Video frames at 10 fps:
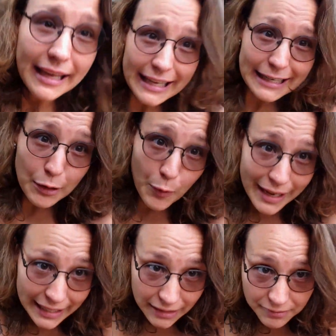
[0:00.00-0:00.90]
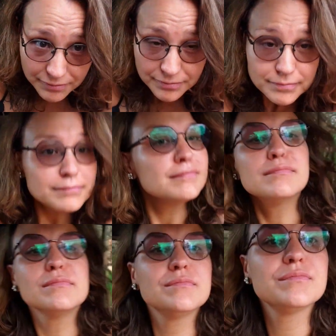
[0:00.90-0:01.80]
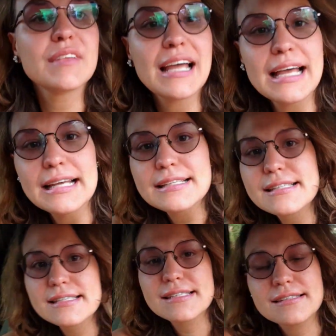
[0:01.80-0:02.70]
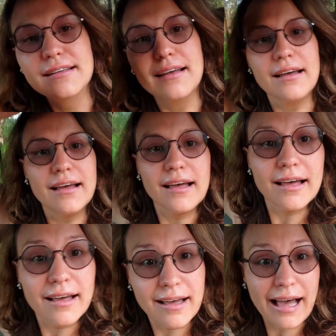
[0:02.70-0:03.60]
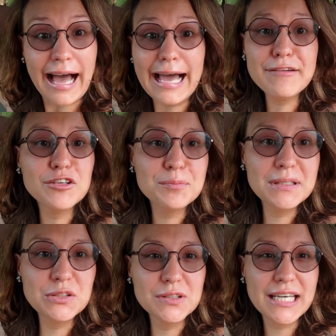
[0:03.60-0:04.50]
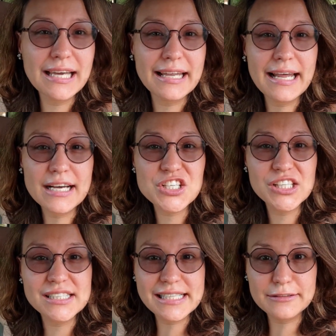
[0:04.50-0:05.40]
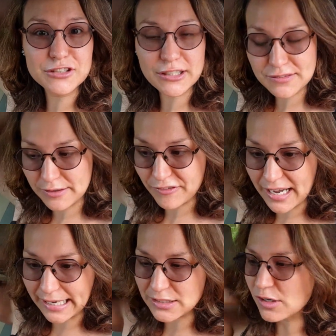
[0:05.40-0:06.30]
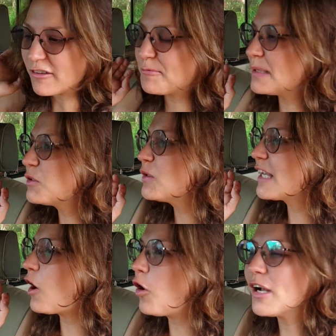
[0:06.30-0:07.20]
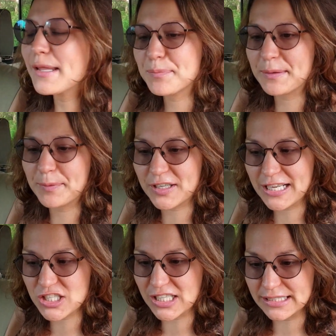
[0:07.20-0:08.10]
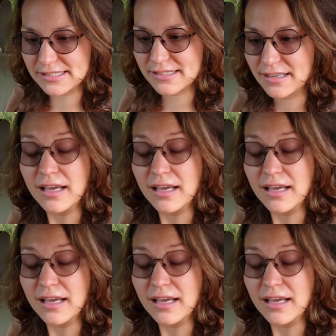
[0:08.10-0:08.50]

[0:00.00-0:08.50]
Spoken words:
in a way as I would be doing an actual self-drive safari. So I've been doing all the preparations